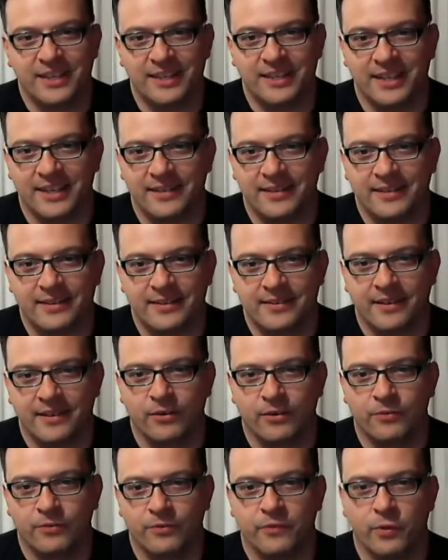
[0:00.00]

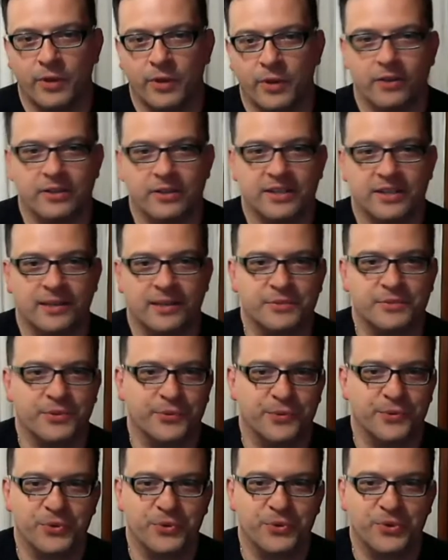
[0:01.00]
Fodera comes
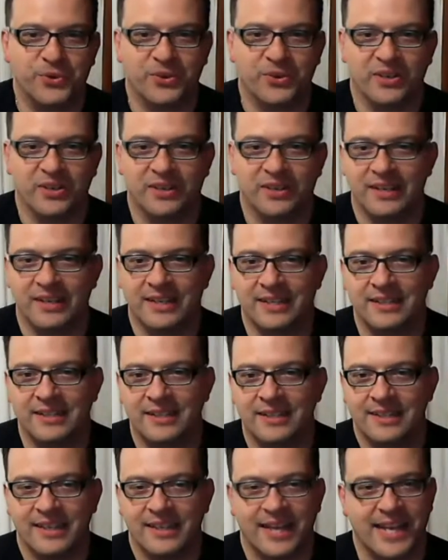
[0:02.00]
through, or
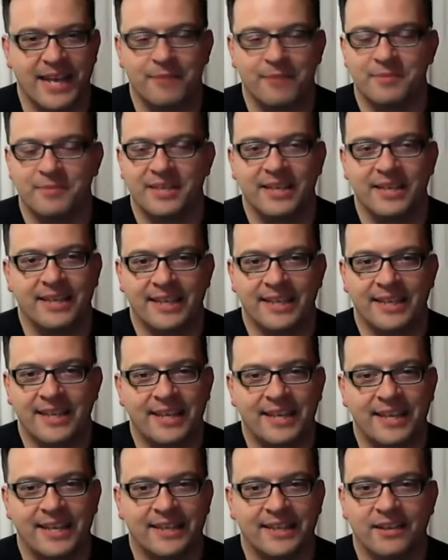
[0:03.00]
an
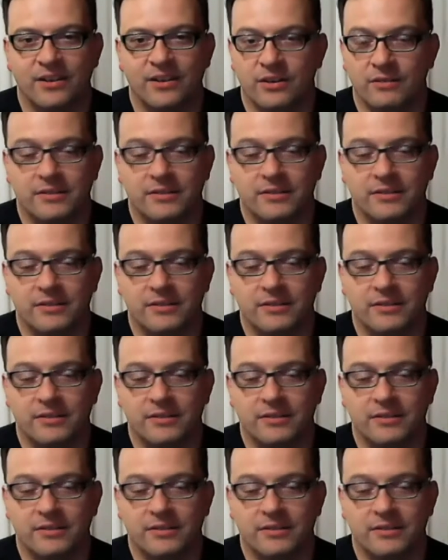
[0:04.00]
MTD, and